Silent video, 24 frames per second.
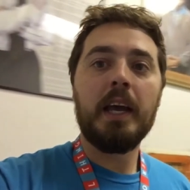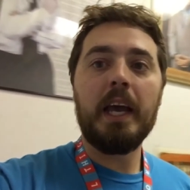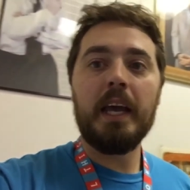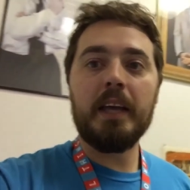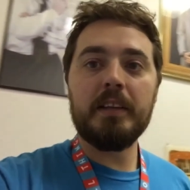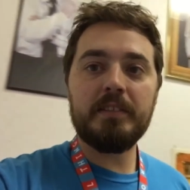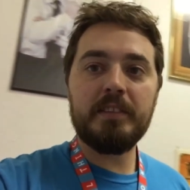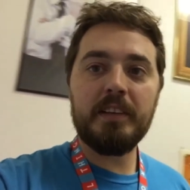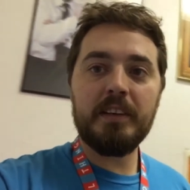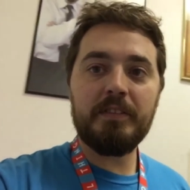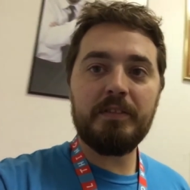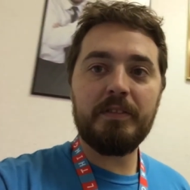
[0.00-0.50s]

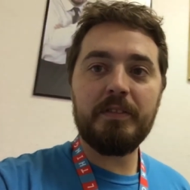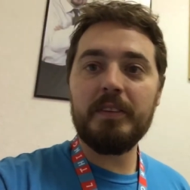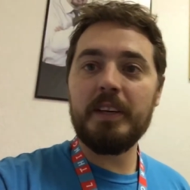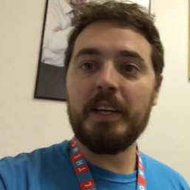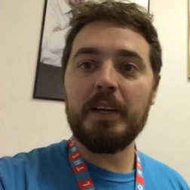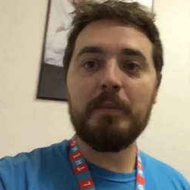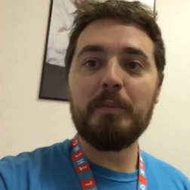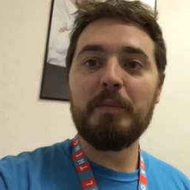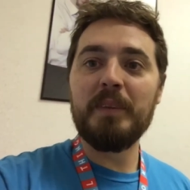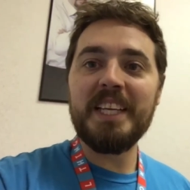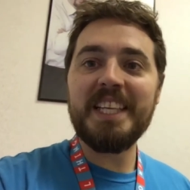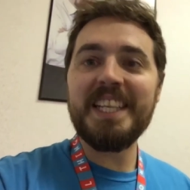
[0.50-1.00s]
As if
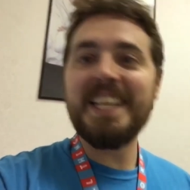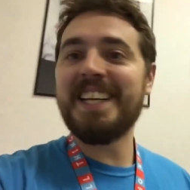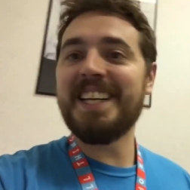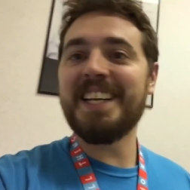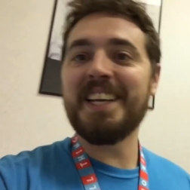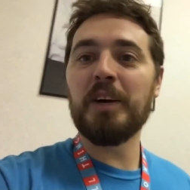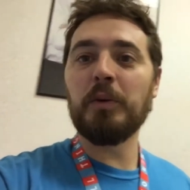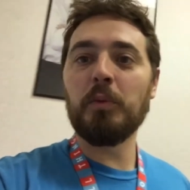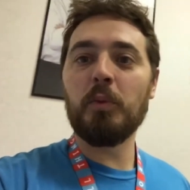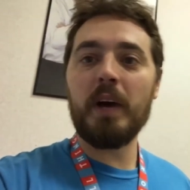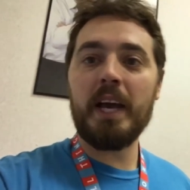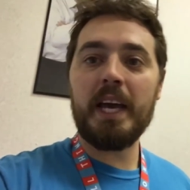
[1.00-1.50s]
me
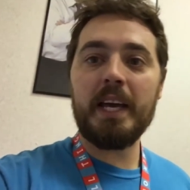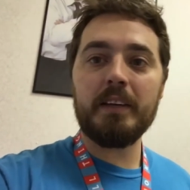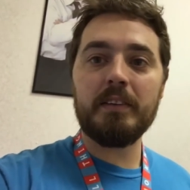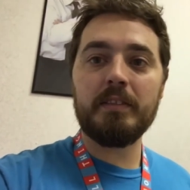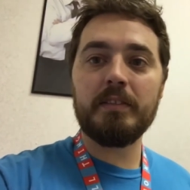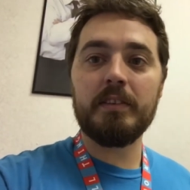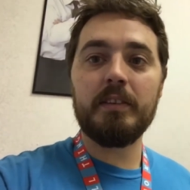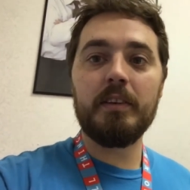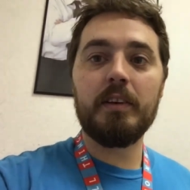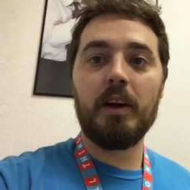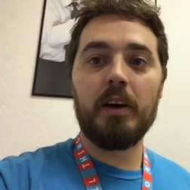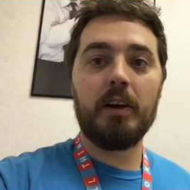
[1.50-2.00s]
needing a
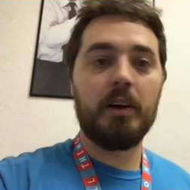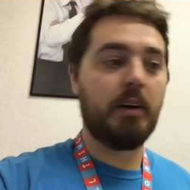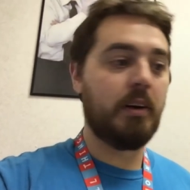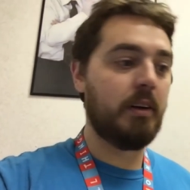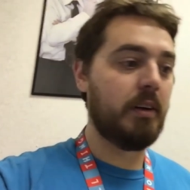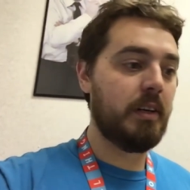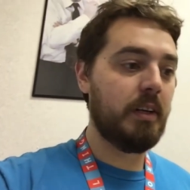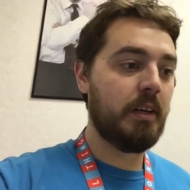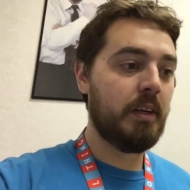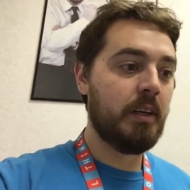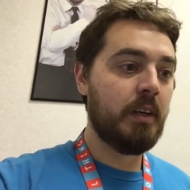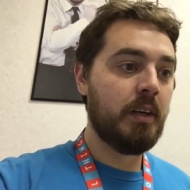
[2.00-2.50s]
wax
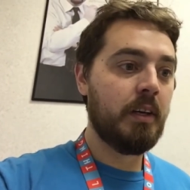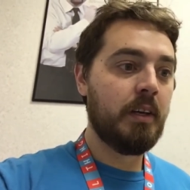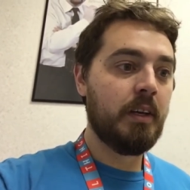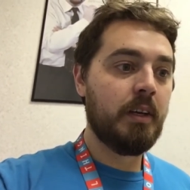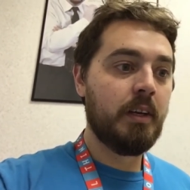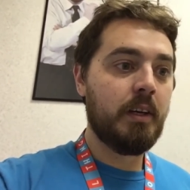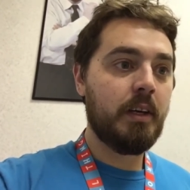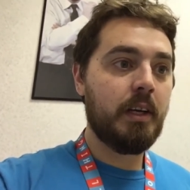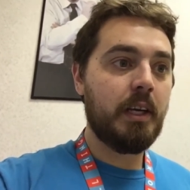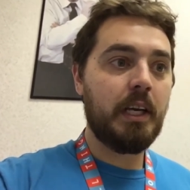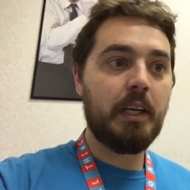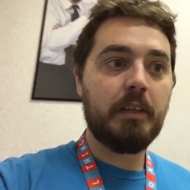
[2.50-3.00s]
guard
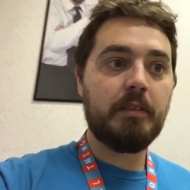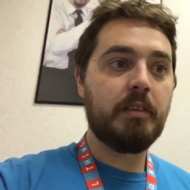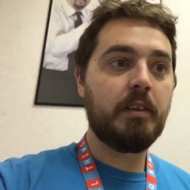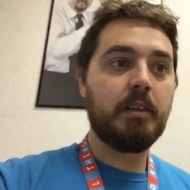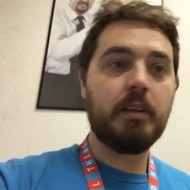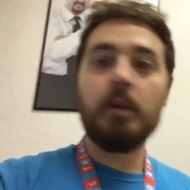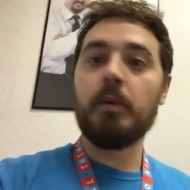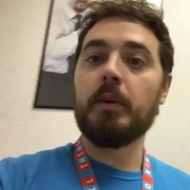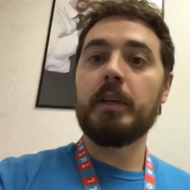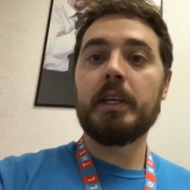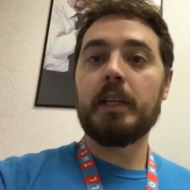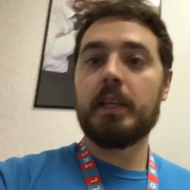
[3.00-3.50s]
isn't
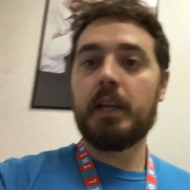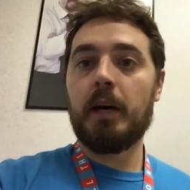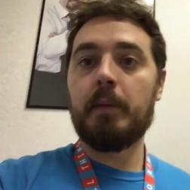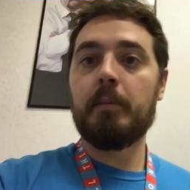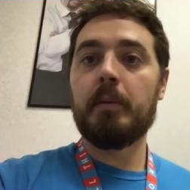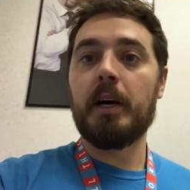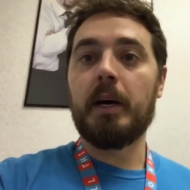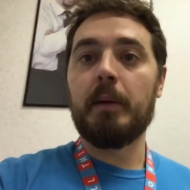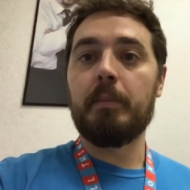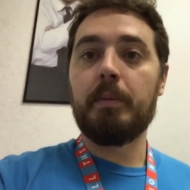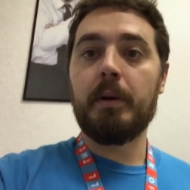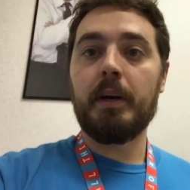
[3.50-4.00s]
going to come
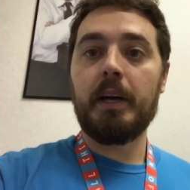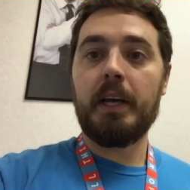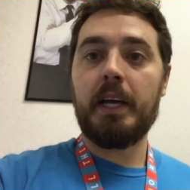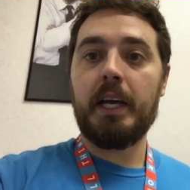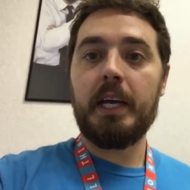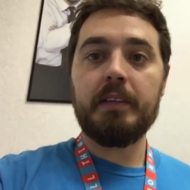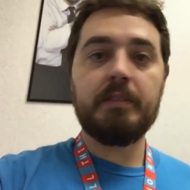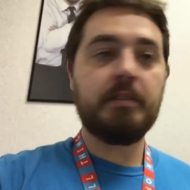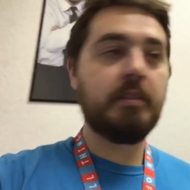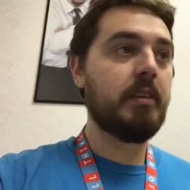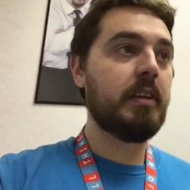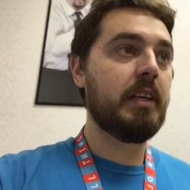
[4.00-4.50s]
up. I
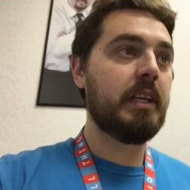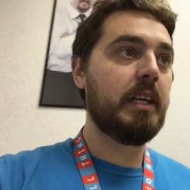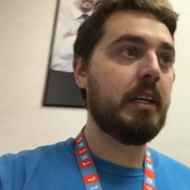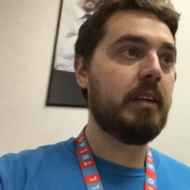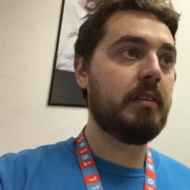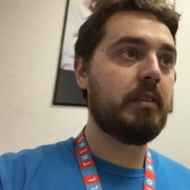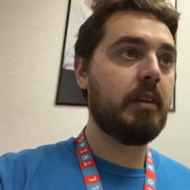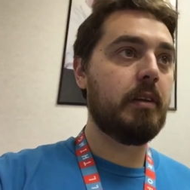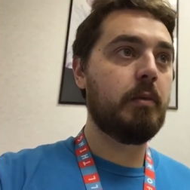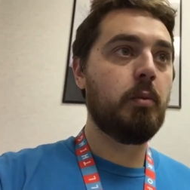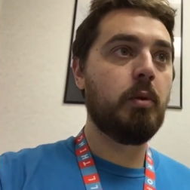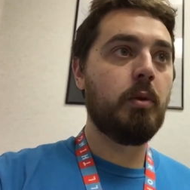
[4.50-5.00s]
asked the lady, I
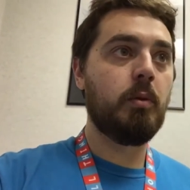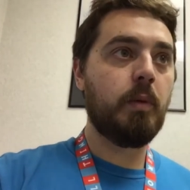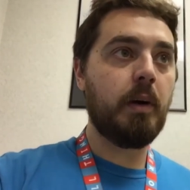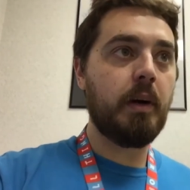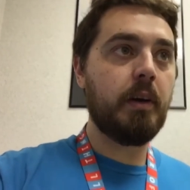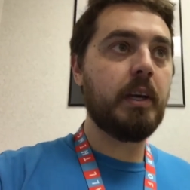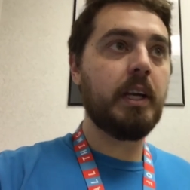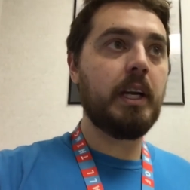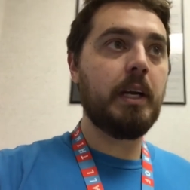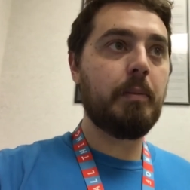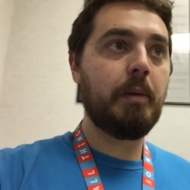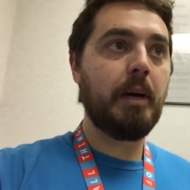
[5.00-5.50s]
said, Well, where
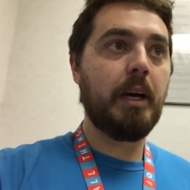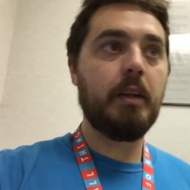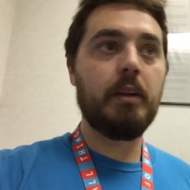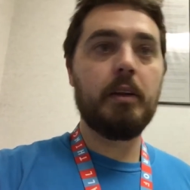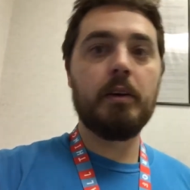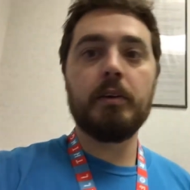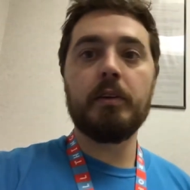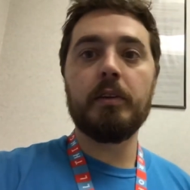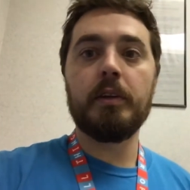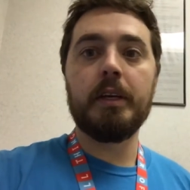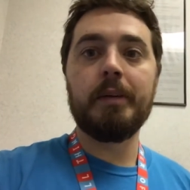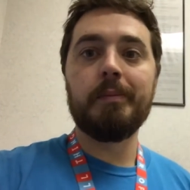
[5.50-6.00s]
can I buy it
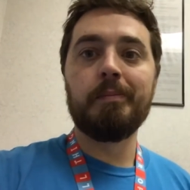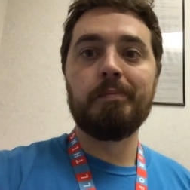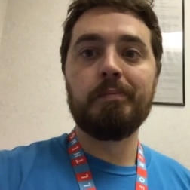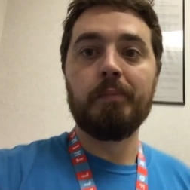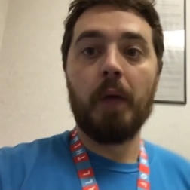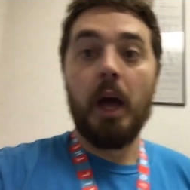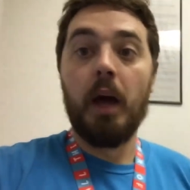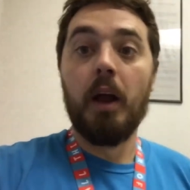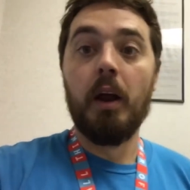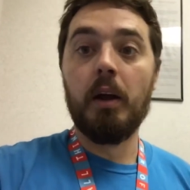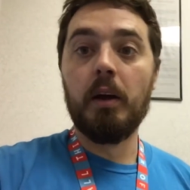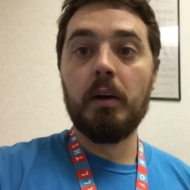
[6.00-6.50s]
locally?
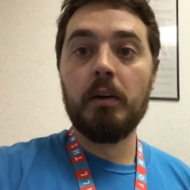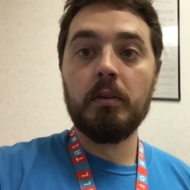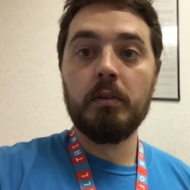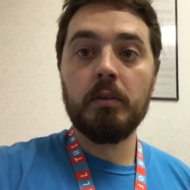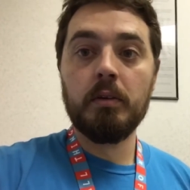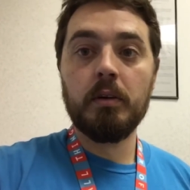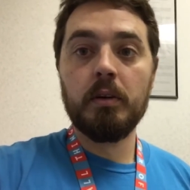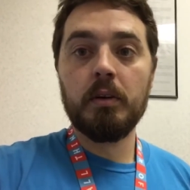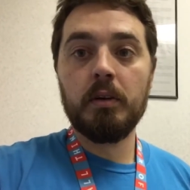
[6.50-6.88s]
I don't know.